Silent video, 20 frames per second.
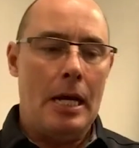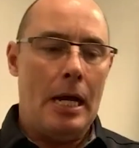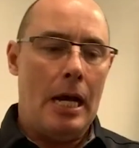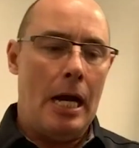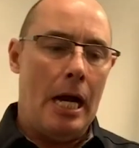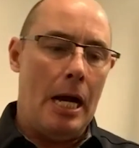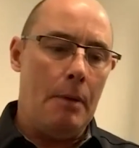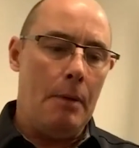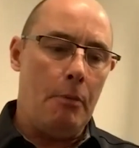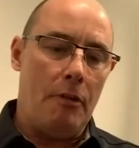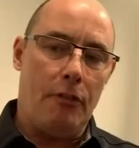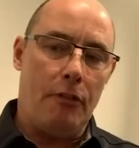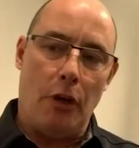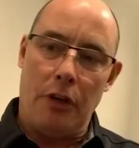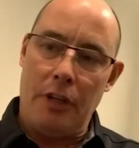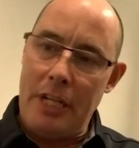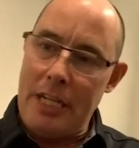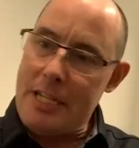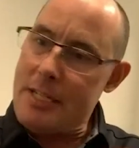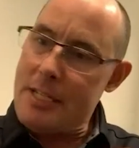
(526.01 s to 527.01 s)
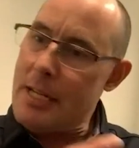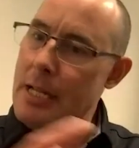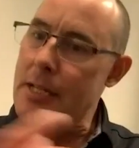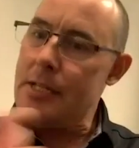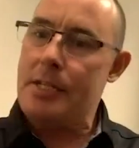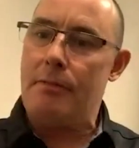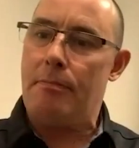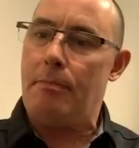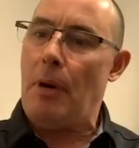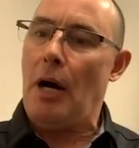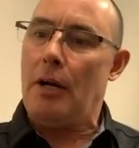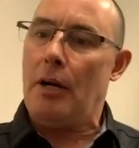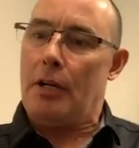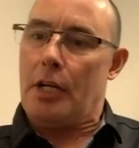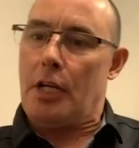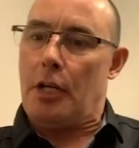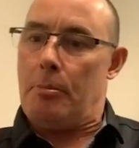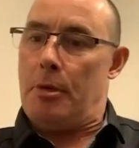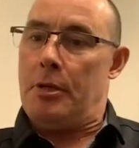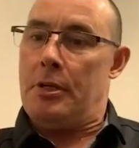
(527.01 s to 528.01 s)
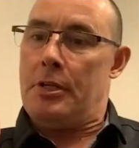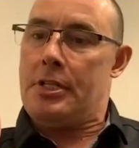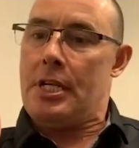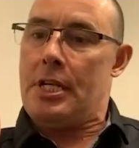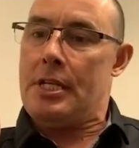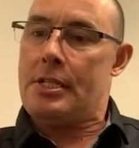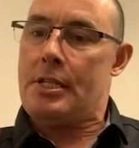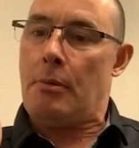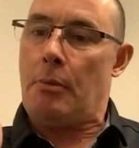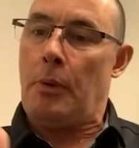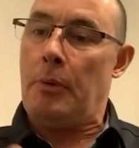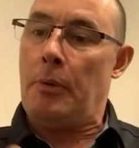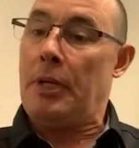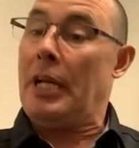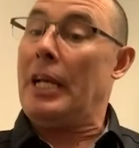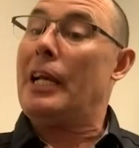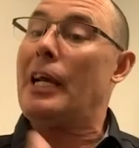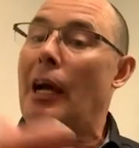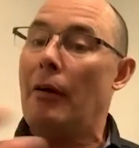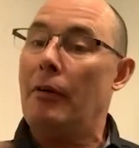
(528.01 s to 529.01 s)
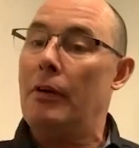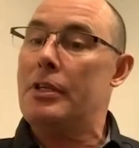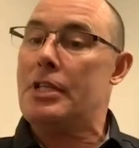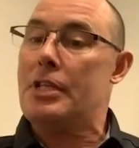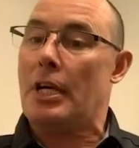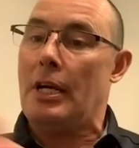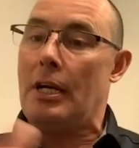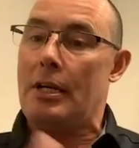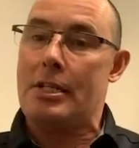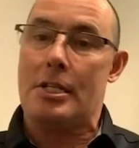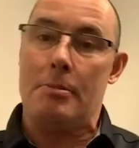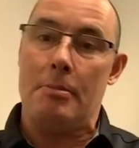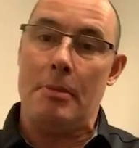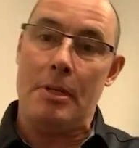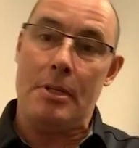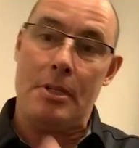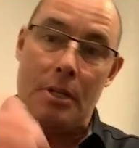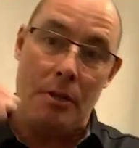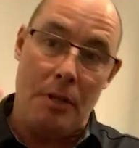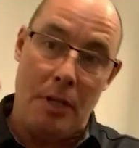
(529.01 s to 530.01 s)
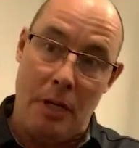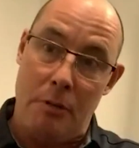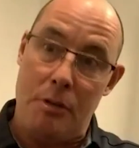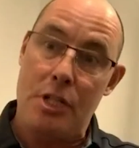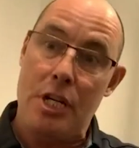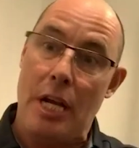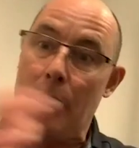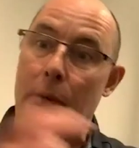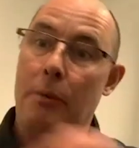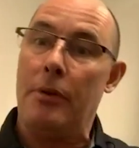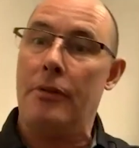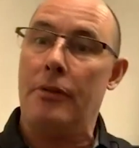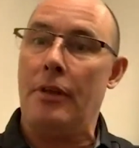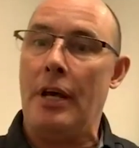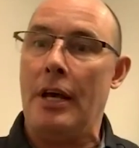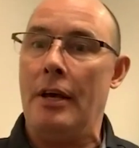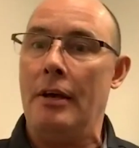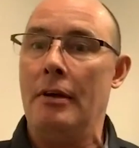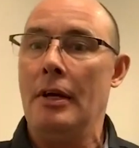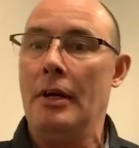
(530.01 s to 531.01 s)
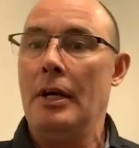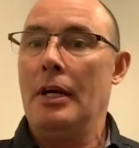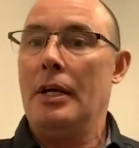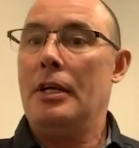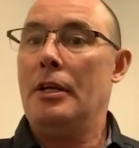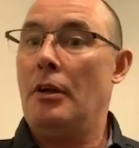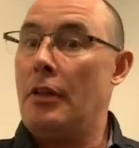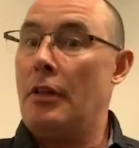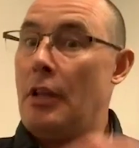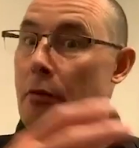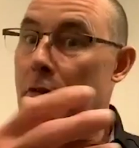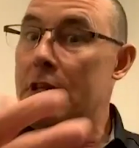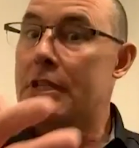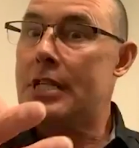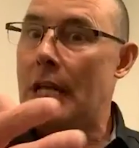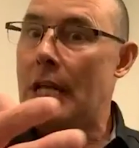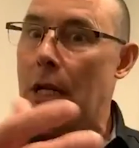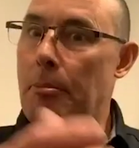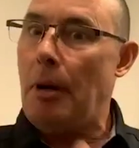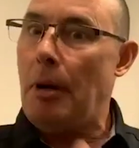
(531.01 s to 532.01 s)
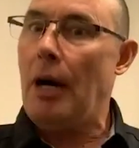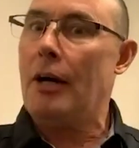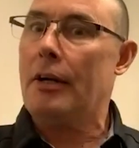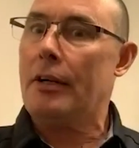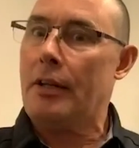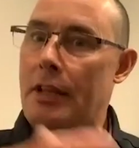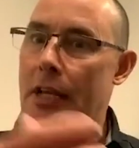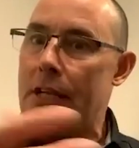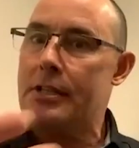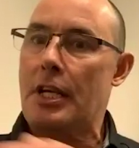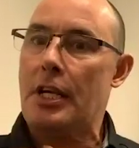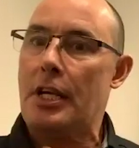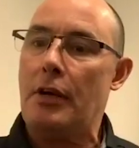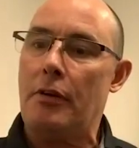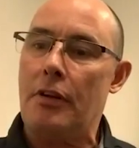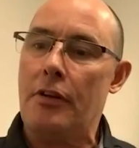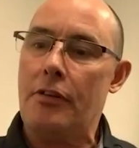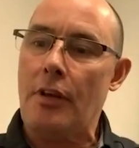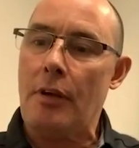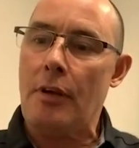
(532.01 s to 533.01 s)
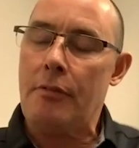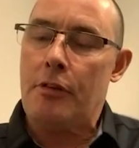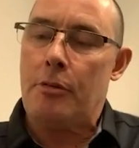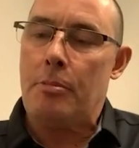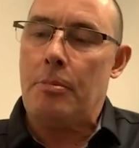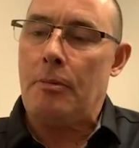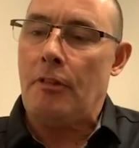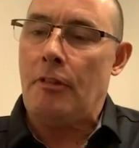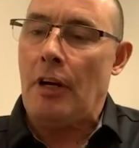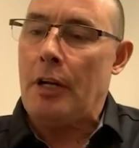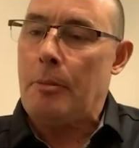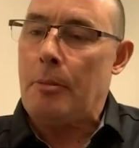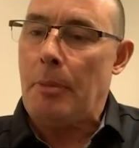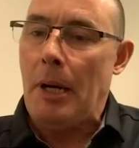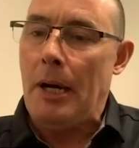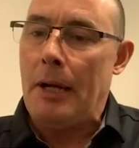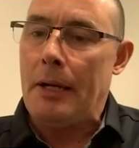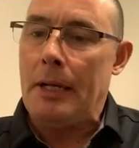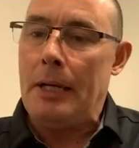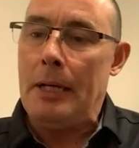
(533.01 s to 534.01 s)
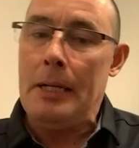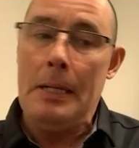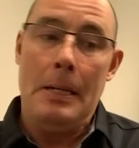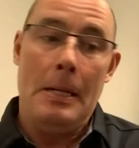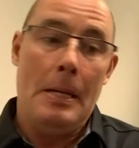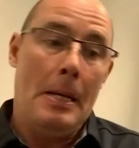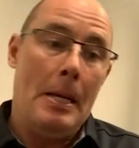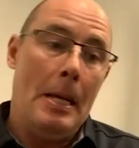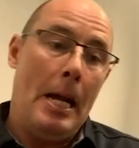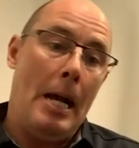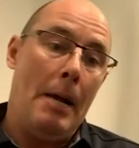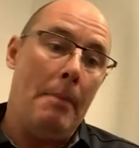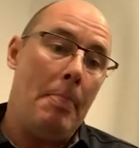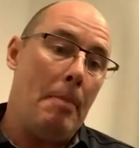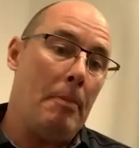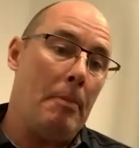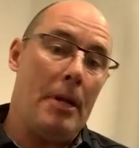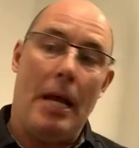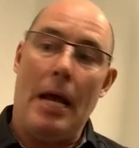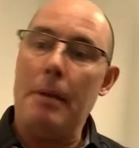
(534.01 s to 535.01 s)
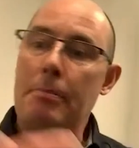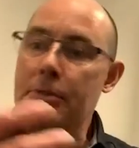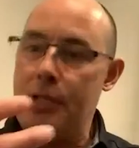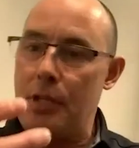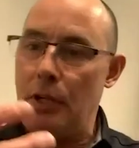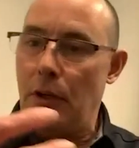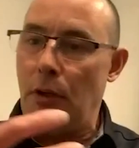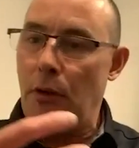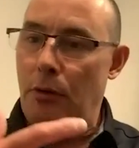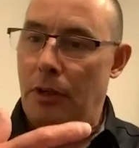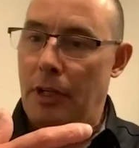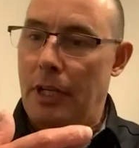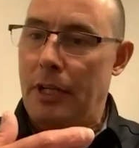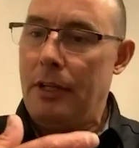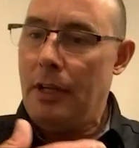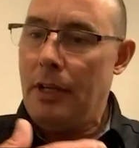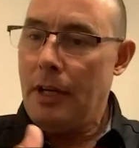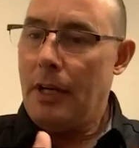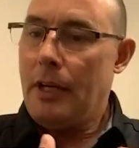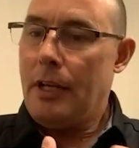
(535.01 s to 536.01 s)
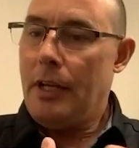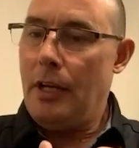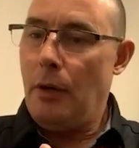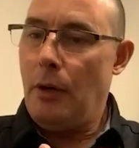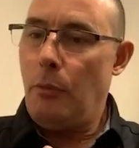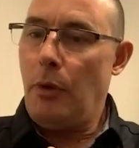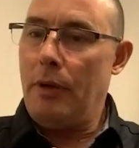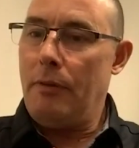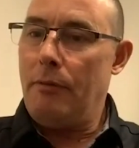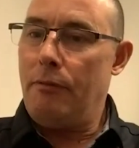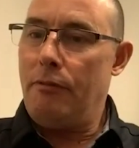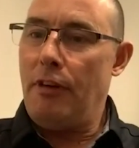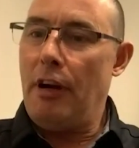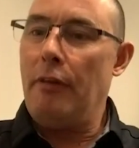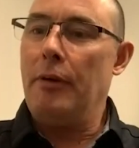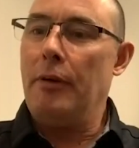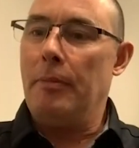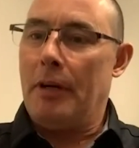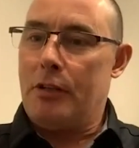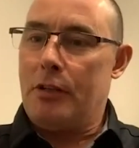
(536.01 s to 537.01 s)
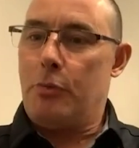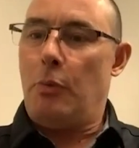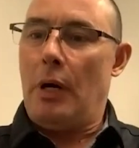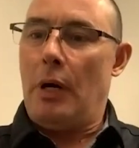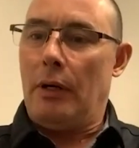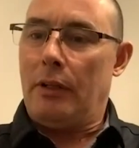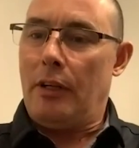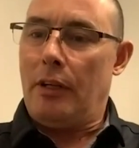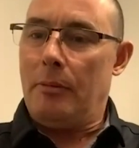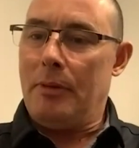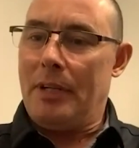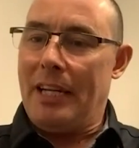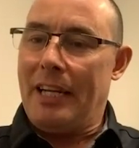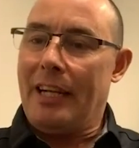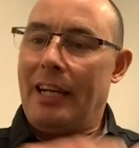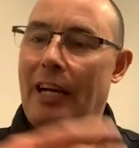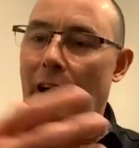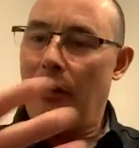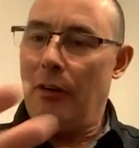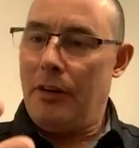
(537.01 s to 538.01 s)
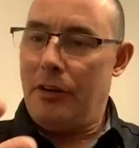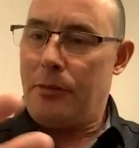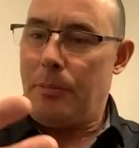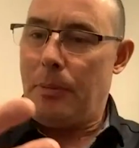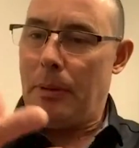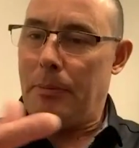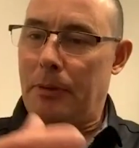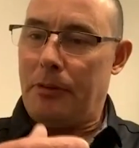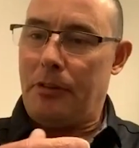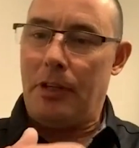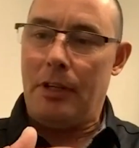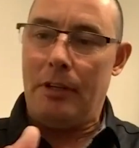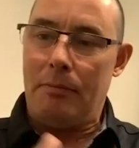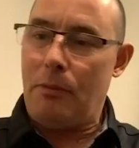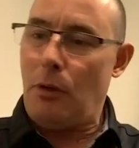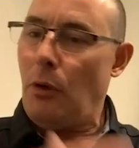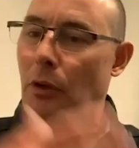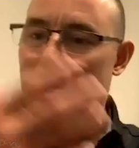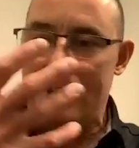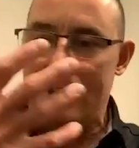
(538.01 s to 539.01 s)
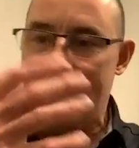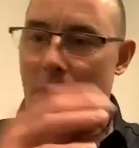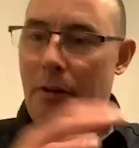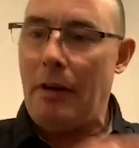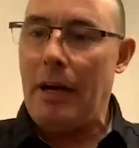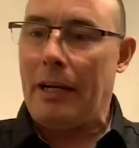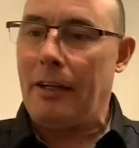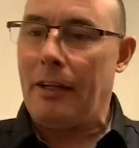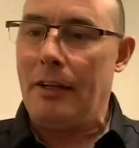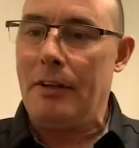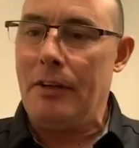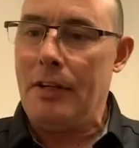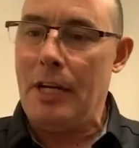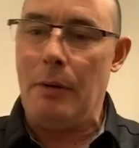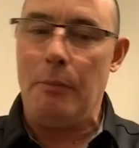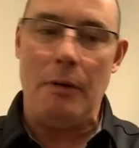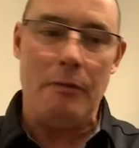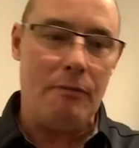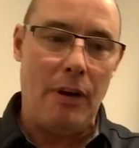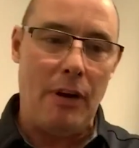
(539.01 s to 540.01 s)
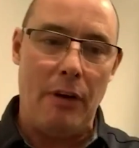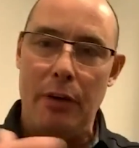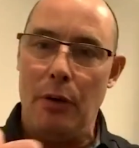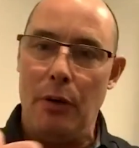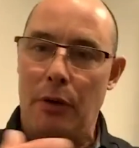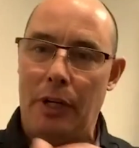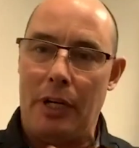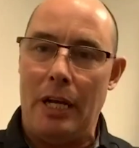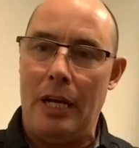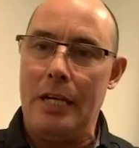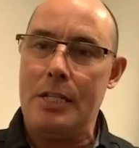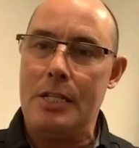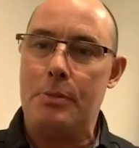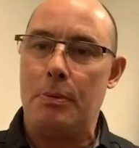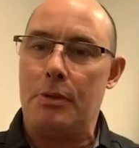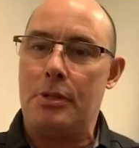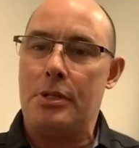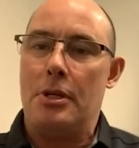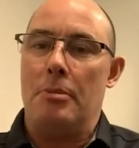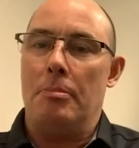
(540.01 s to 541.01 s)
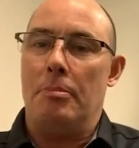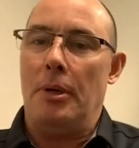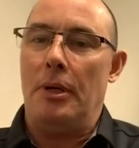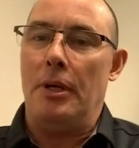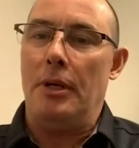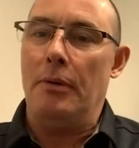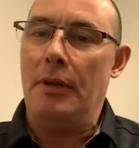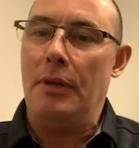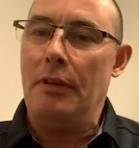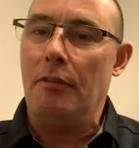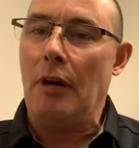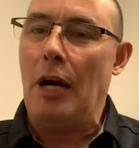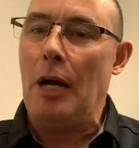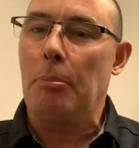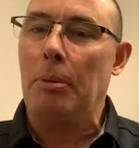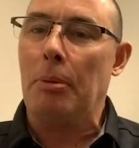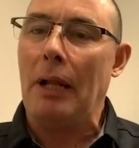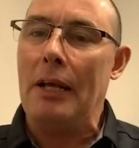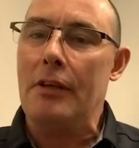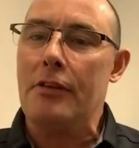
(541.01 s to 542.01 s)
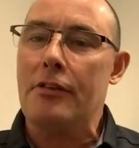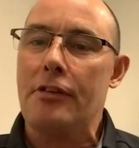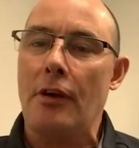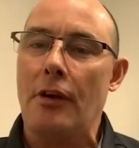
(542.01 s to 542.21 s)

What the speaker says: We've got an extensive partner community, so we would encourage a customer to, you know, check with their, you know, their reseller partner, their security service provider partner. But absolutely, you know, we very much welcome and encourage people to call us directly. You know, we're very organized. We'll soon put you in the right place.